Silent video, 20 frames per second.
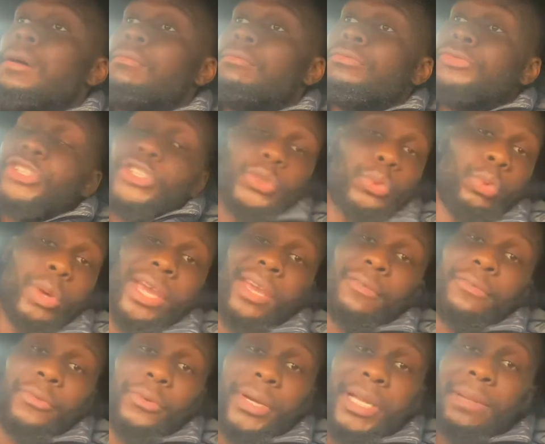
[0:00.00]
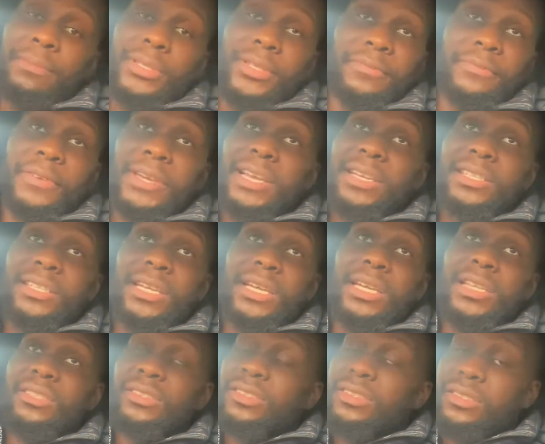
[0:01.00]
Just waiting for them to fix it
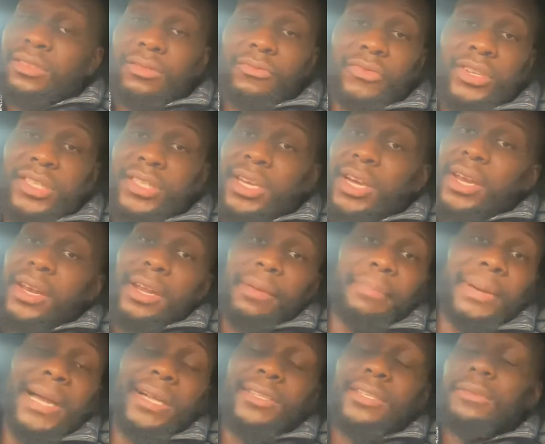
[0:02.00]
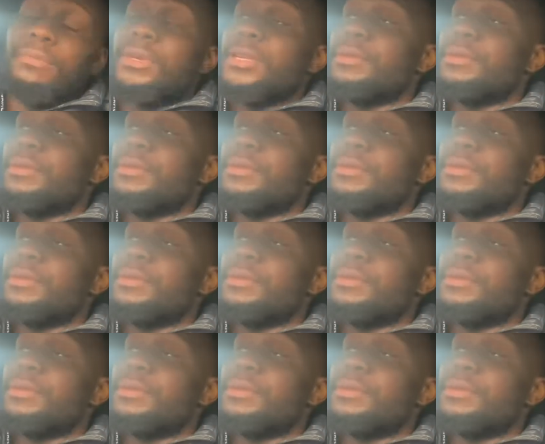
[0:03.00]
and just return it back to me